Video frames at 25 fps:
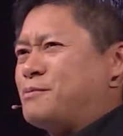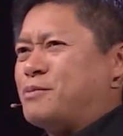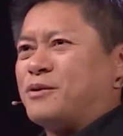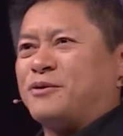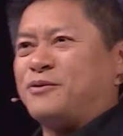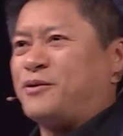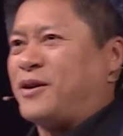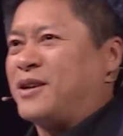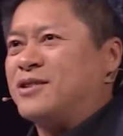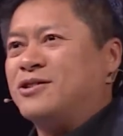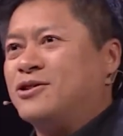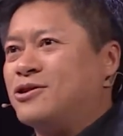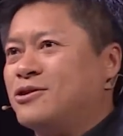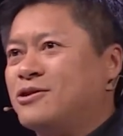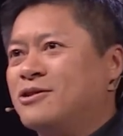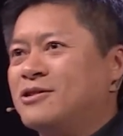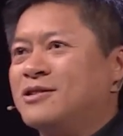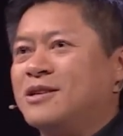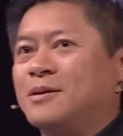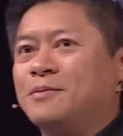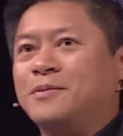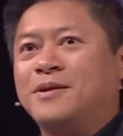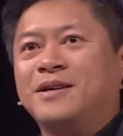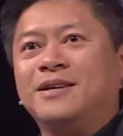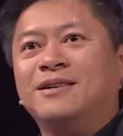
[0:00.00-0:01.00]
professor or
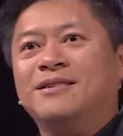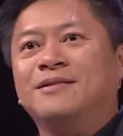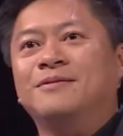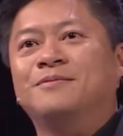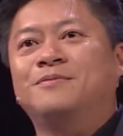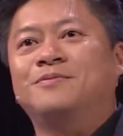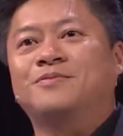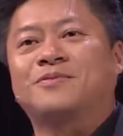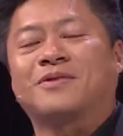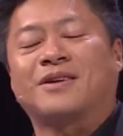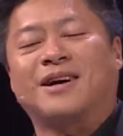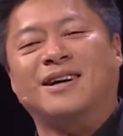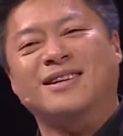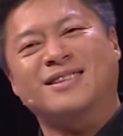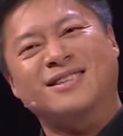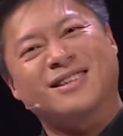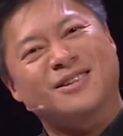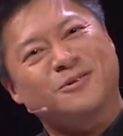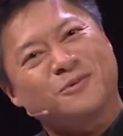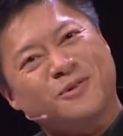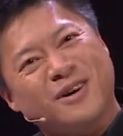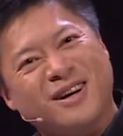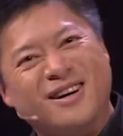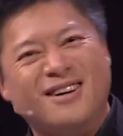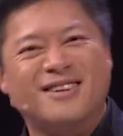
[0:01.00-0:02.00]
something? I said,
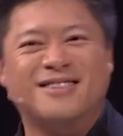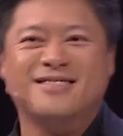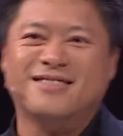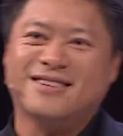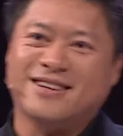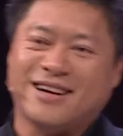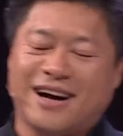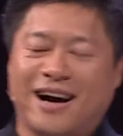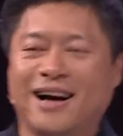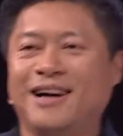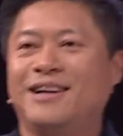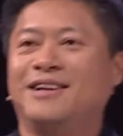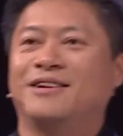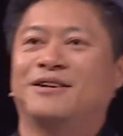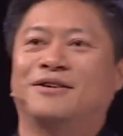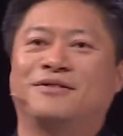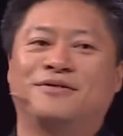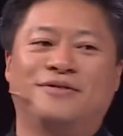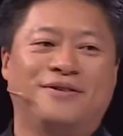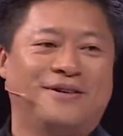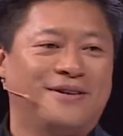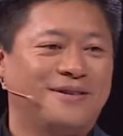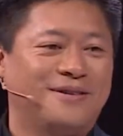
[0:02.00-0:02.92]
well, kind of.